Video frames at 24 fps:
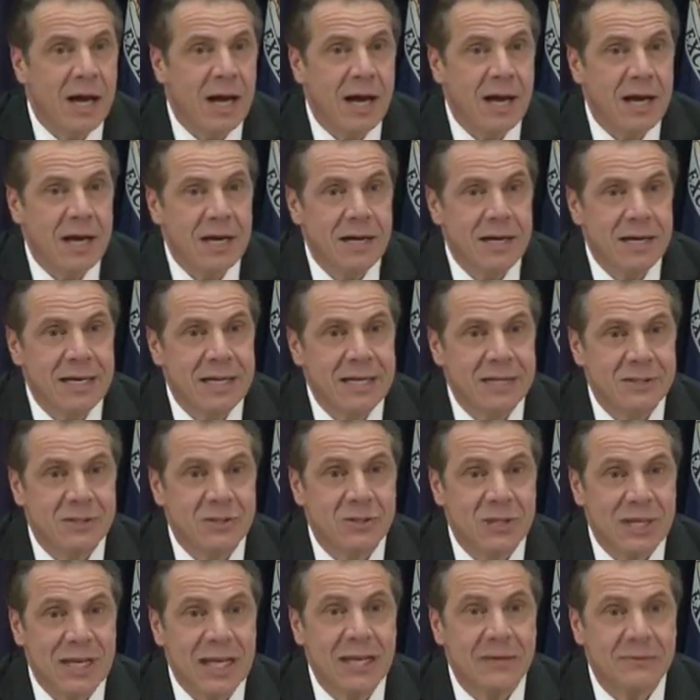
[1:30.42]
uh,
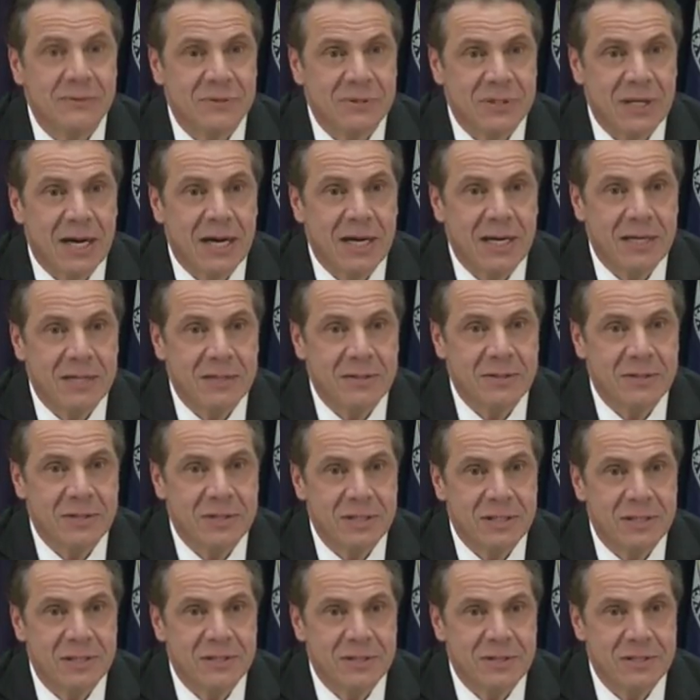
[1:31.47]
it's life
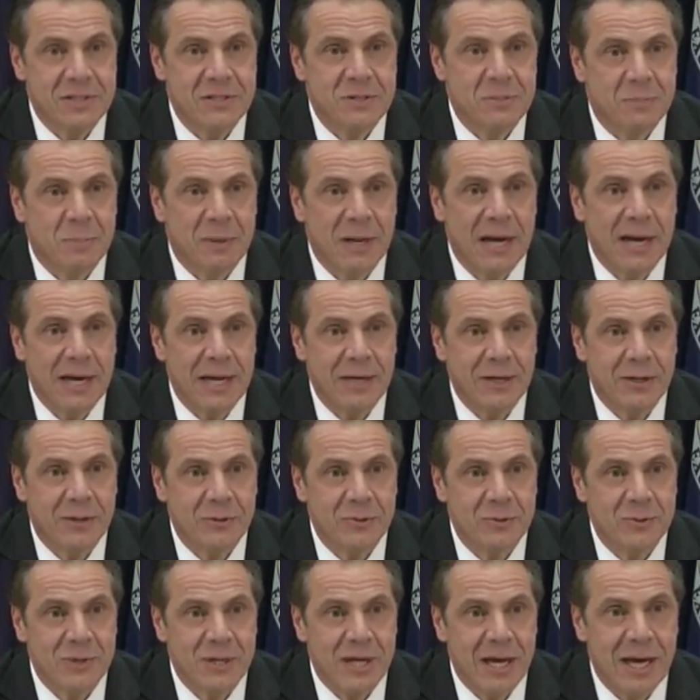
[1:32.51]
sciences, it's
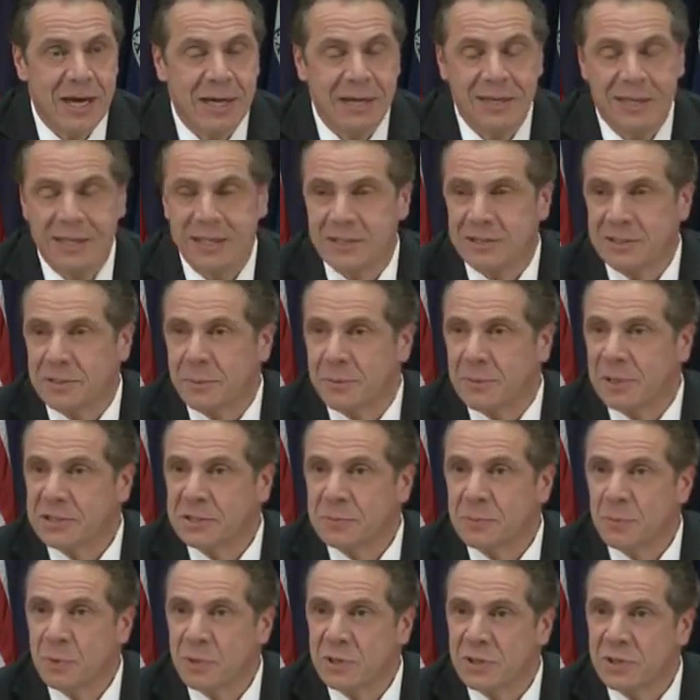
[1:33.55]
biotech. It's a
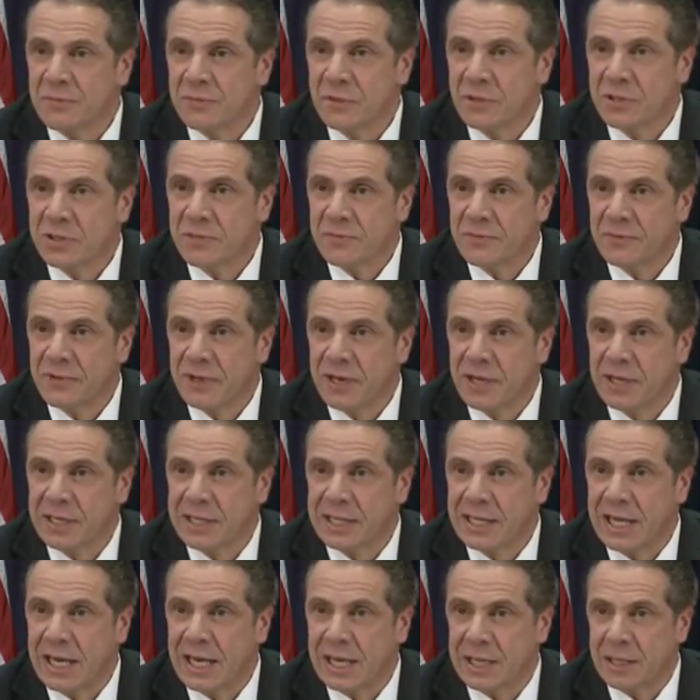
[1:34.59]
much more diversified
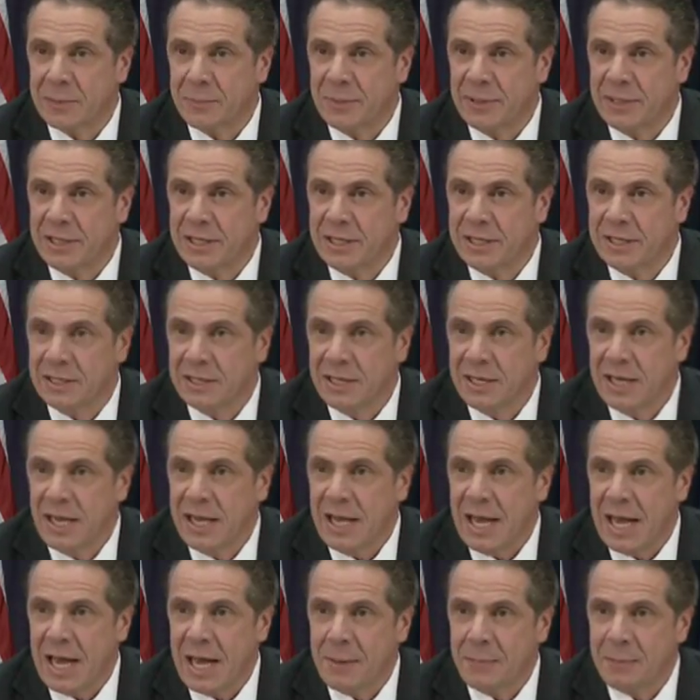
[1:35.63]
economy and,
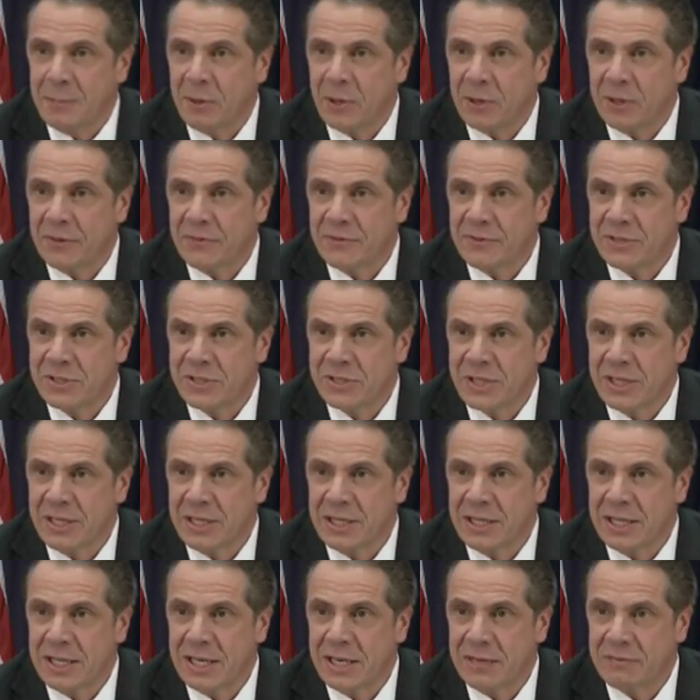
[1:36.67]
and part of the
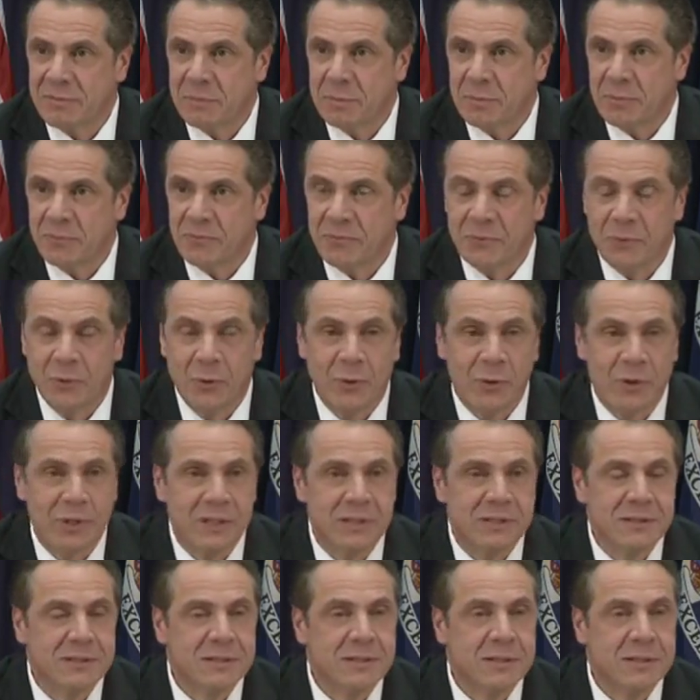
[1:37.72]
city than ever before.